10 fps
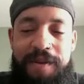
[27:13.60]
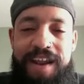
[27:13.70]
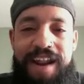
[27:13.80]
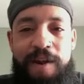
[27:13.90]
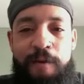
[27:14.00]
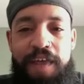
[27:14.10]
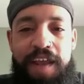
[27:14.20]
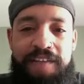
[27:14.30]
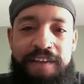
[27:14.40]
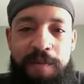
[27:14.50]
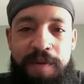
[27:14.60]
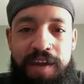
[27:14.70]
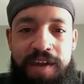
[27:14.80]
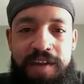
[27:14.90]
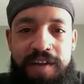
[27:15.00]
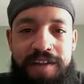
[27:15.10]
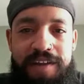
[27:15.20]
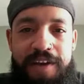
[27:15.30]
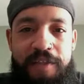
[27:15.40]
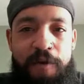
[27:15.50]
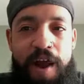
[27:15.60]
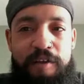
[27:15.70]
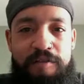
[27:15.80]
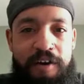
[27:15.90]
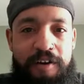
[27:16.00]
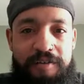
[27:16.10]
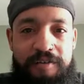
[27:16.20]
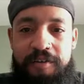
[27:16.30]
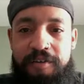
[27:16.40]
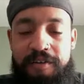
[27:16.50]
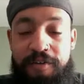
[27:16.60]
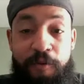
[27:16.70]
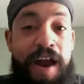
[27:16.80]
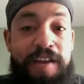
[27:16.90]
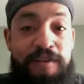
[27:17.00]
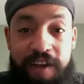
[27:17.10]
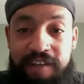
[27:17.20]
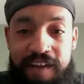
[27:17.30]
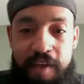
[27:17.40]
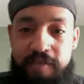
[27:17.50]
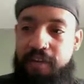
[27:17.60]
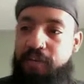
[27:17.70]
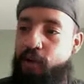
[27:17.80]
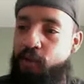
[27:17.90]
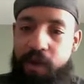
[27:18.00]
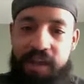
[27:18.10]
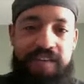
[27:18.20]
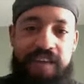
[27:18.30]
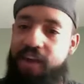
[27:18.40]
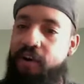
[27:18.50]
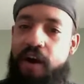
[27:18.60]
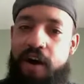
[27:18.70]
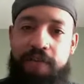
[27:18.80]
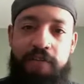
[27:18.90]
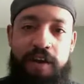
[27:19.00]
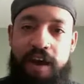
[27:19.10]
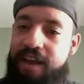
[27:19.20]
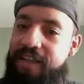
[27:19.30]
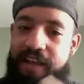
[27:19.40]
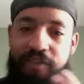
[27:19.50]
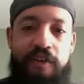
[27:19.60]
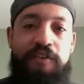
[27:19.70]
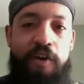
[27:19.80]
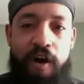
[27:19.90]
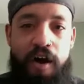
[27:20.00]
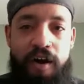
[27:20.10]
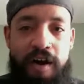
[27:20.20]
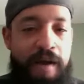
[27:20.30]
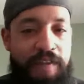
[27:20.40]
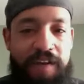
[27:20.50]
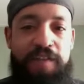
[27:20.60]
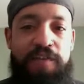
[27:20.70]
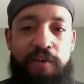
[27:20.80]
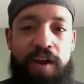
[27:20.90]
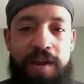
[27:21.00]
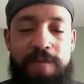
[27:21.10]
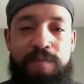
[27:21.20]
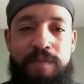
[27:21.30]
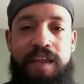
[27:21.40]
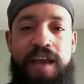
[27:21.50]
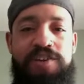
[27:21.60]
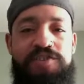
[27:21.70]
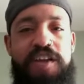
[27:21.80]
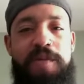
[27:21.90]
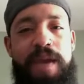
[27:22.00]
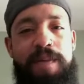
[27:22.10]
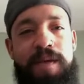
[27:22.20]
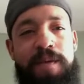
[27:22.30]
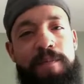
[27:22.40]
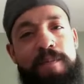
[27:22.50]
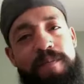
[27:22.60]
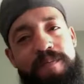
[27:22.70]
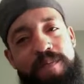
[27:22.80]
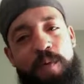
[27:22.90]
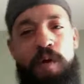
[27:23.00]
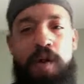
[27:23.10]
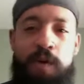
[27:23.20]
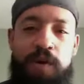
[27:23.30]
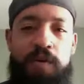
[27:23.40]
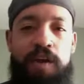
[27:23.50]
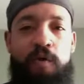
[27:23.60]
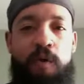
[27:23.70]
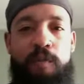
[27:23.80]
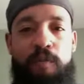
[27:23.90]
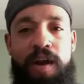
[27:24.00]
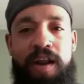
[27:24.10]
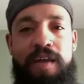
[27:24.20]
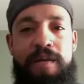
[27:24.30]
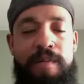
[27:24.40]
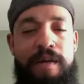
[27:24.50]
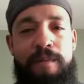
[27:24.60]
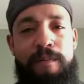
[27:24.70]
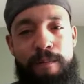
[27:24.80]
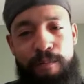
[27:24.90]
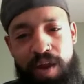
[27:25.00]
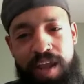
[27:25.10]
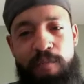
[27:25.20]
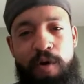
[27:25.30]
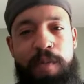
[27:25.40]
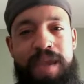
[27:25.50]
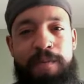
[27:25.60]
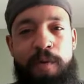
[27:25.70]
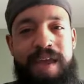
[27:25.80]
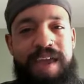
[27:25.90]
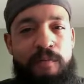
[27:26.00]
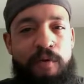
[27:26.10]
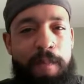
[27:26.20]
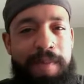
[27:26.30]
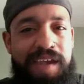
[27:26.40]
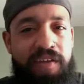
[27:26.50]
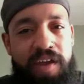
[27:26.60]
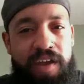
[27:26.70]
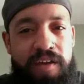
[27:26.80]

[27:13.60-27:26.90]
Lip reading: And I don't think it's going to be the rock stars. The ride's fantastic though. The way you take off, I love it all. I think it's great. I just think maybe what can we do to incorporate it and bring in more people, make it more appealing?